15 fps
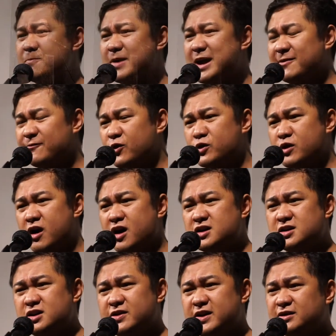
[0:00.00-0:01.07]
man fought
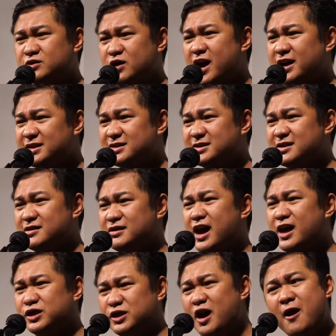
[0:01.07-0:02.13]
hunger and darkness and
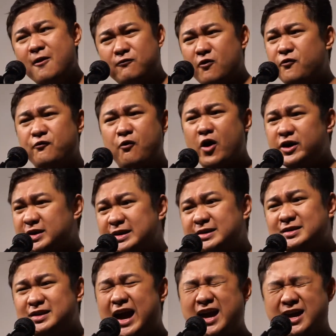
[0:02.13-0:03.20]
death for 14
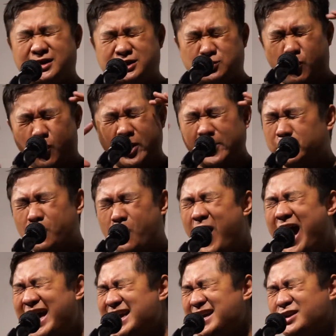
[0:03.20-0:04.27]
days
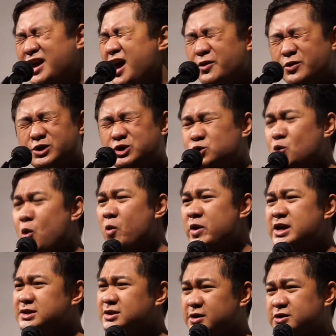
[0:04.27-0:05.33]
worldwide. Their
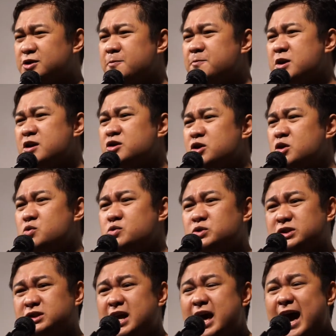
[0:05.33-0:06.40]
stories are still being
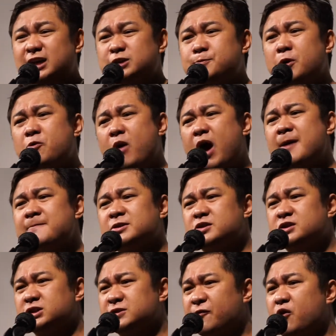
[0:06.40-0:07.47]
used as
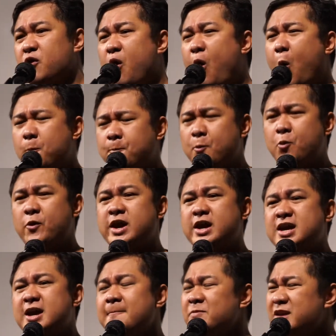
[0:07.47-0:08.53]
barometers for hope.
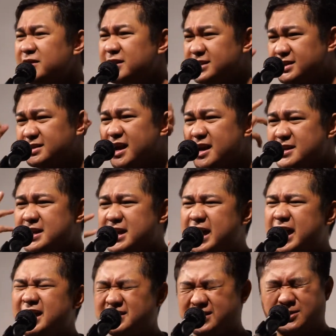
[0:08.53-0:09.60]
We, the sun
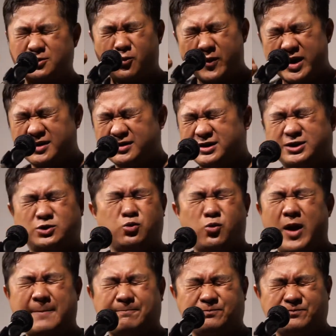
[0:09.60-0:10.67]
kissed, the wind
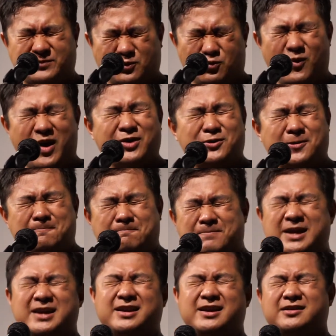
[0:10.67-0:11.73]
swept, the weather
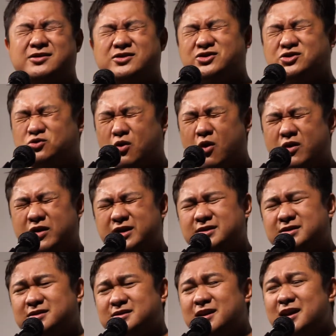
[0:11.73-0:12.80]
beaten, our
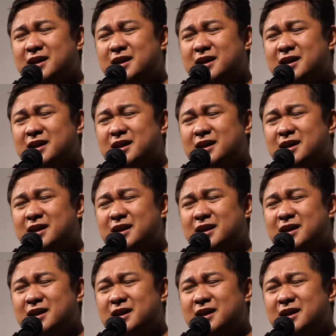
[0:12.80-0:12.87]
stories